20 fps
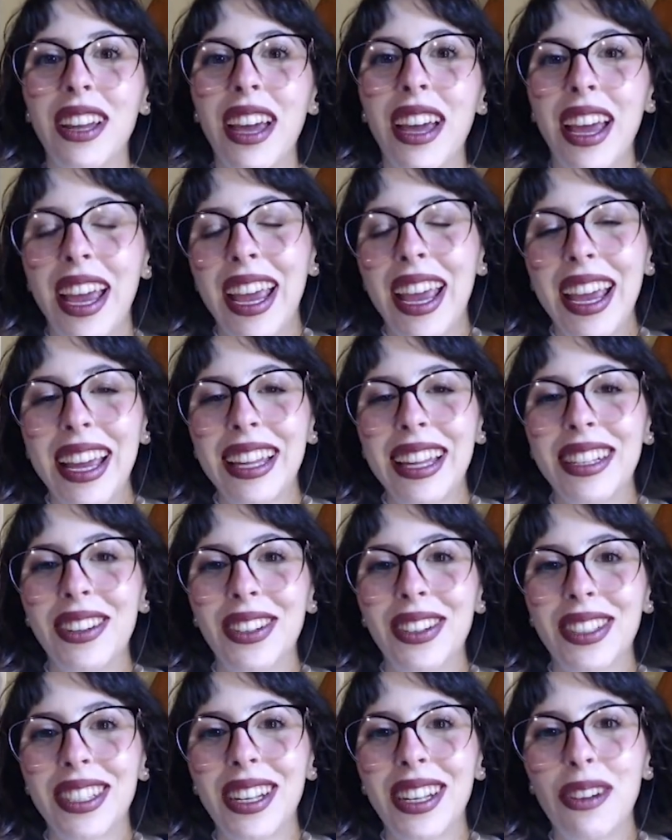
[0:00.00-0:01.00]
and
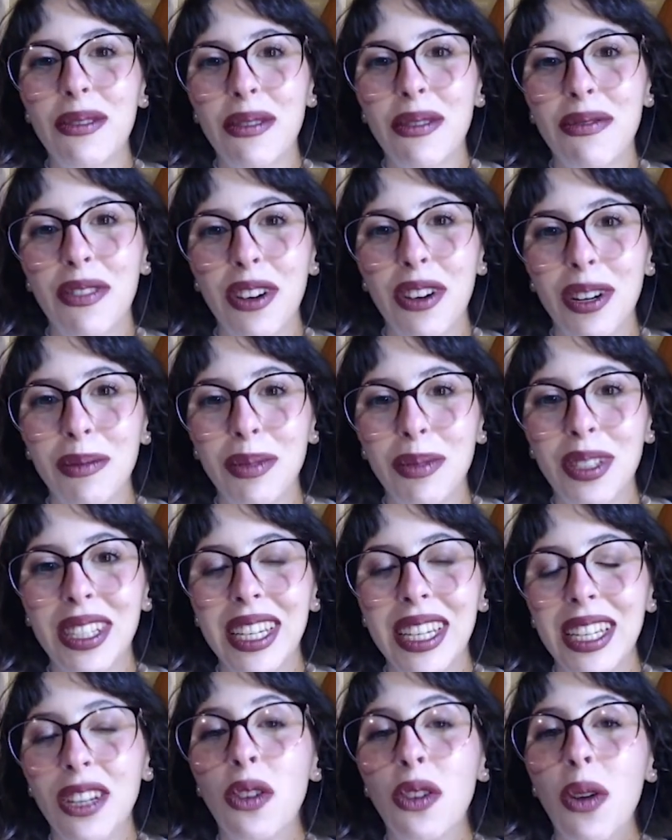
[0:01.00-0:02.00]
auxiliary verbs
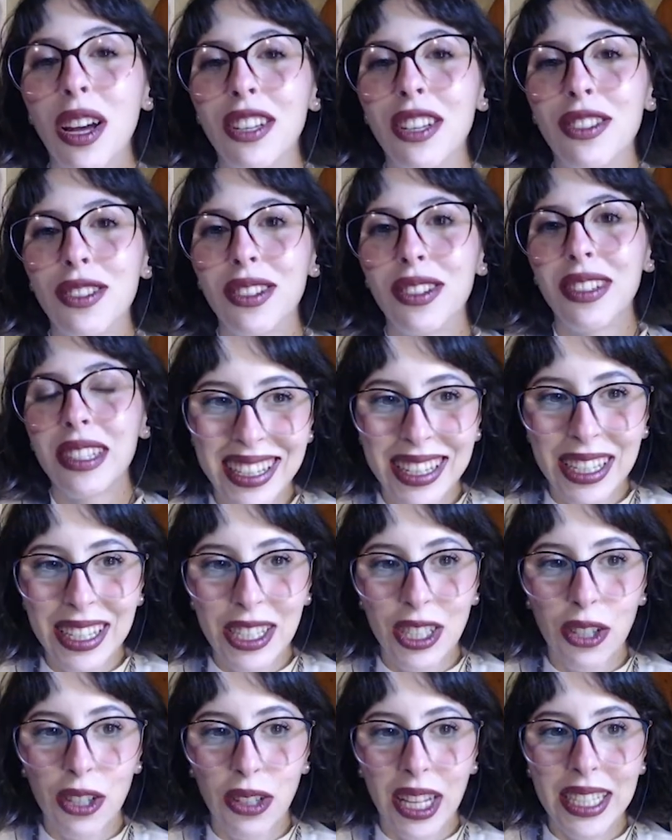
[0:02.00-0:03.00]
in questions.
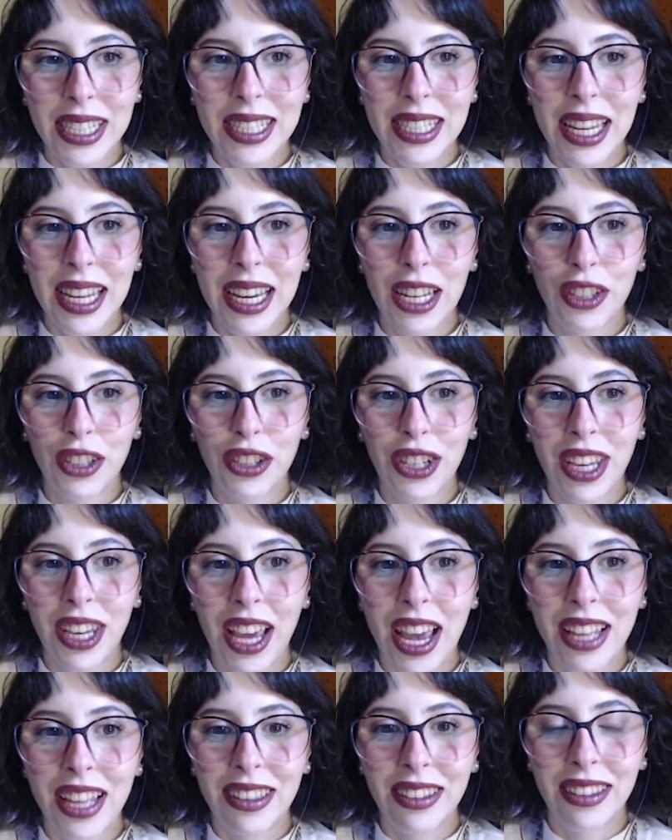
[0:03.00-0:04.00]
So let's take a look
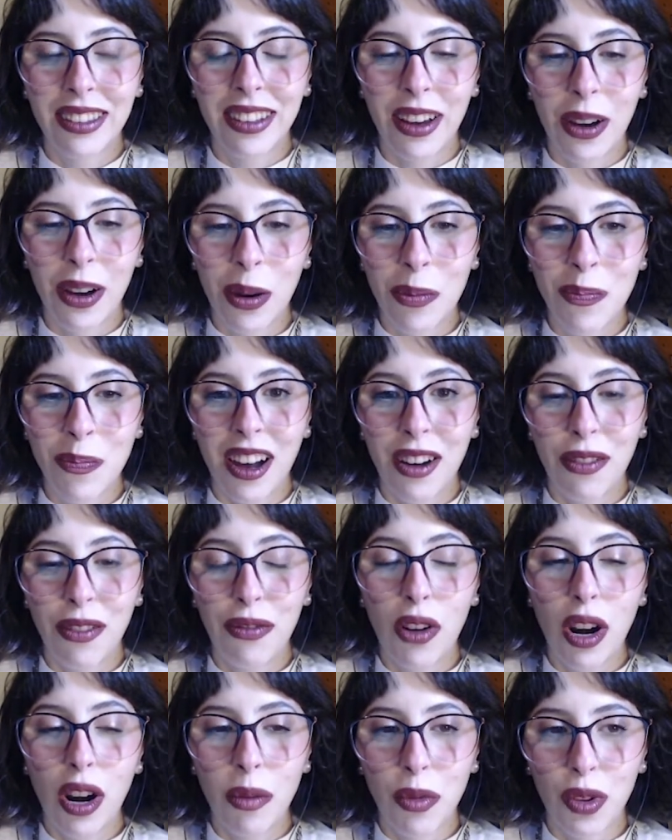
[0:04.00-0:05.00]
at the
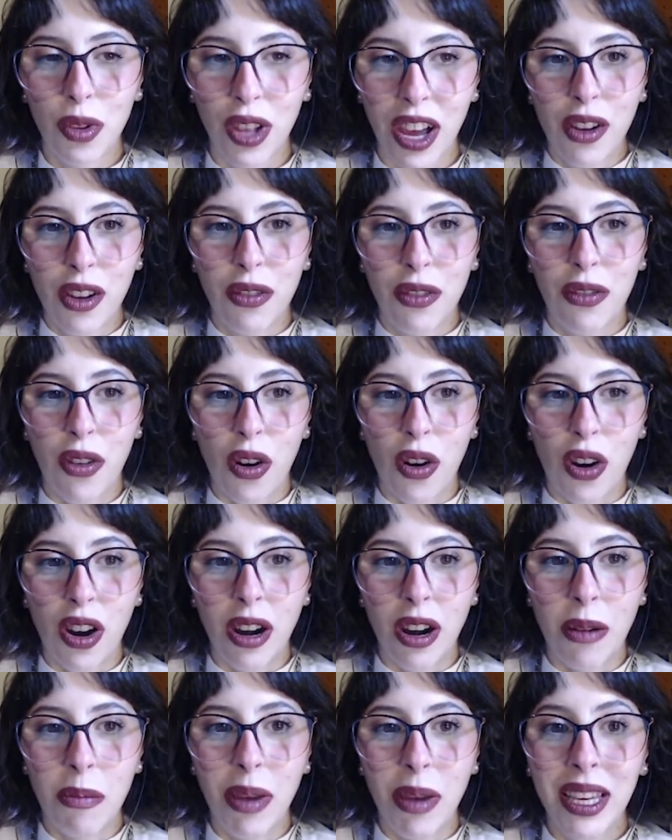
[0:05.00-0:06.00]
formula
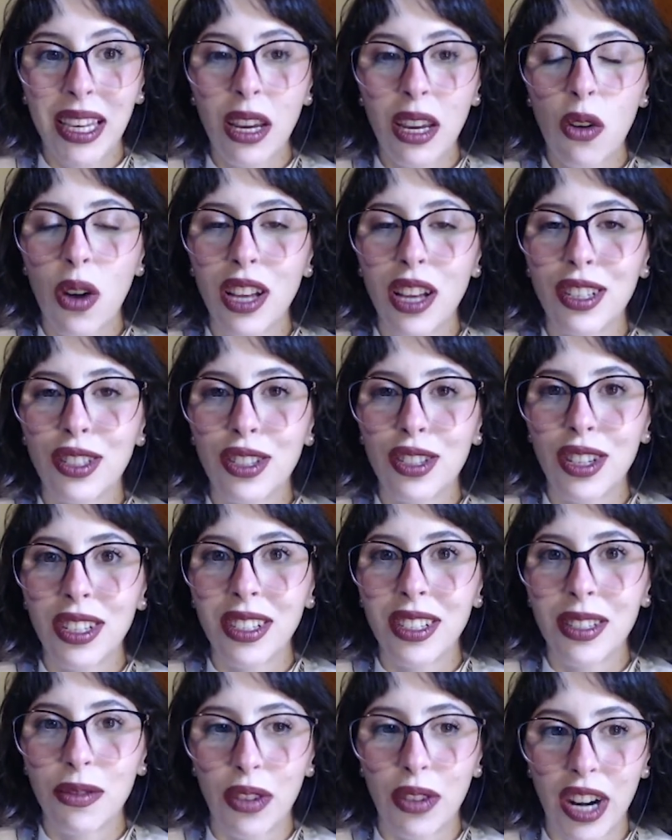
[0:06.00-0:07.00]
for making
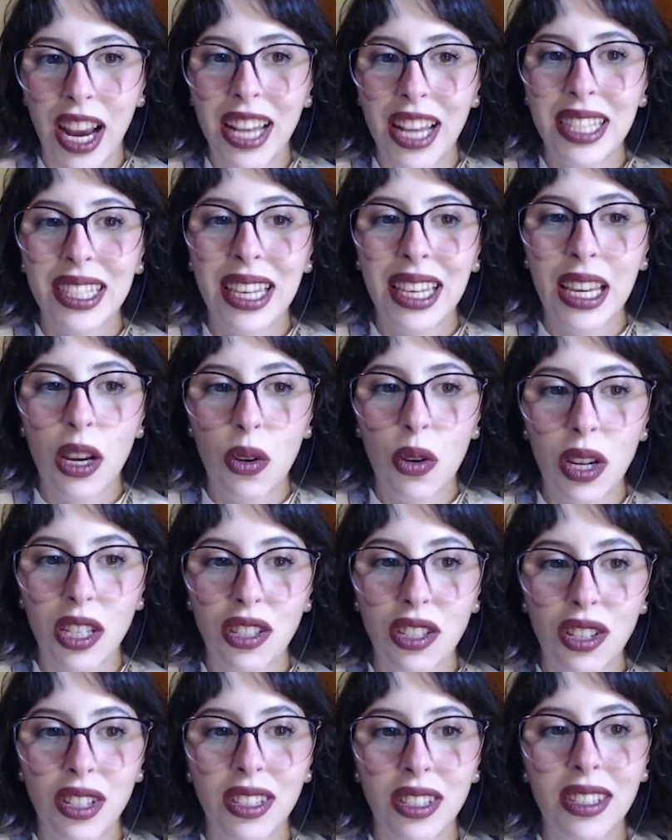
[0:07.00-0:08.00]
questions, for asking
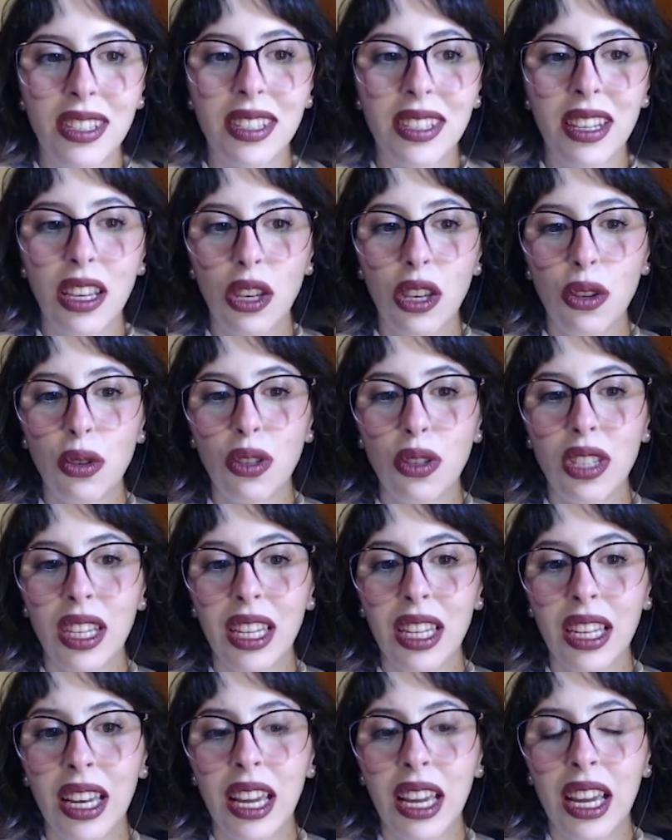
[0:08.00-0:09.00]
questions
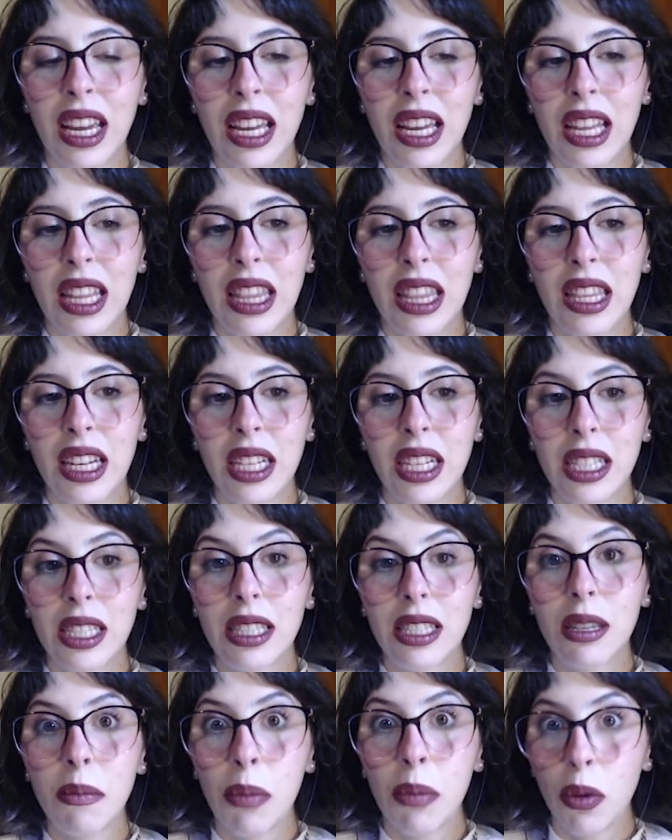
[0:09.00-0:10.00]
using the
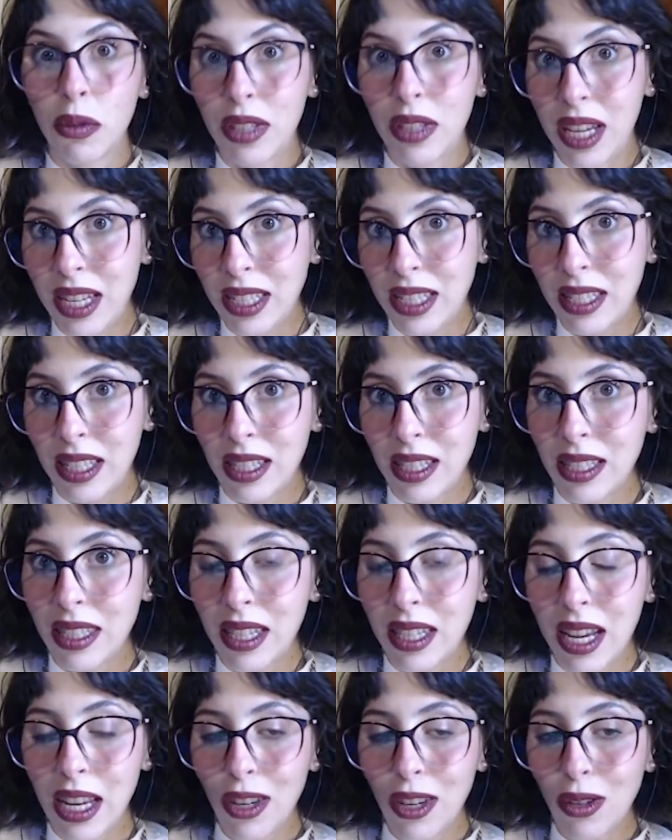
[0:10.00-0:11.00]
simple tenses.
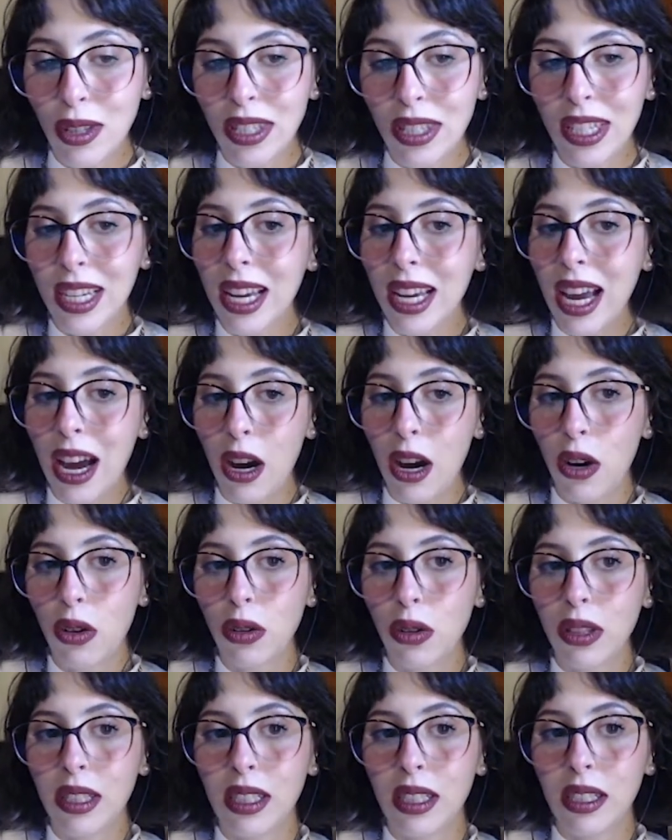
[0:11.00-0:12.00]
And you see how
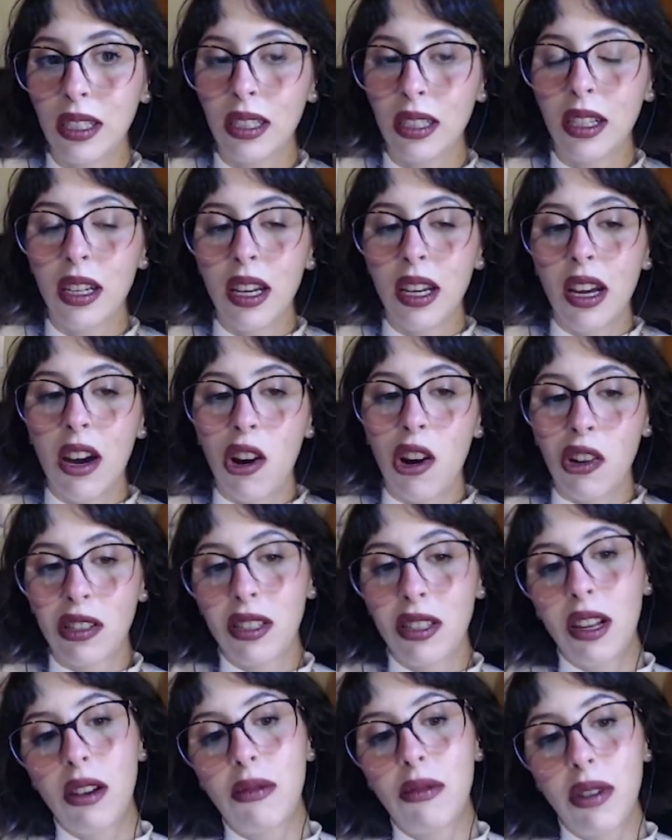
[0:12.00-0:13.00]
the
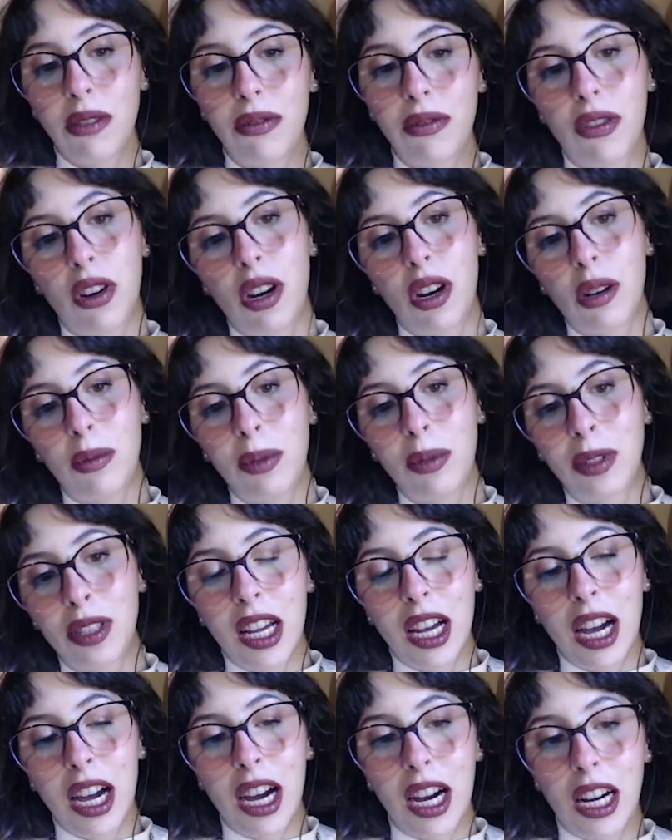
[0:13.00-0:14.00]
auxiliary verbs
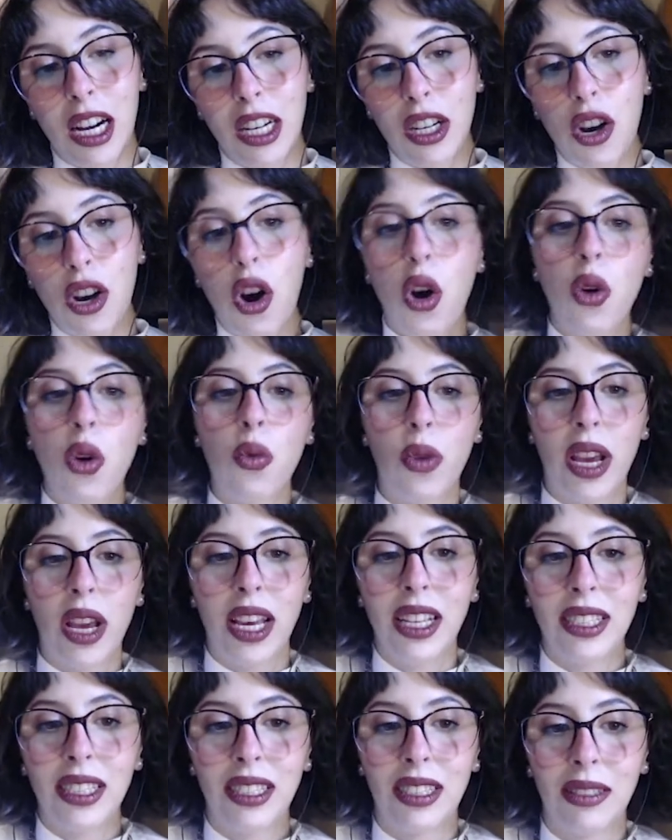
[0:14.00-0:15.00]
are
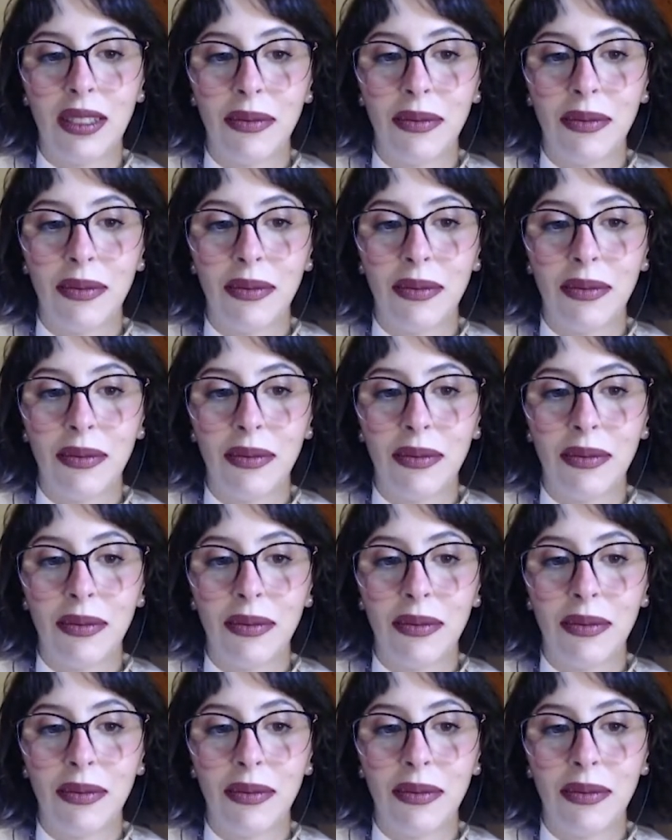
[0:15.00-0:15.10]
always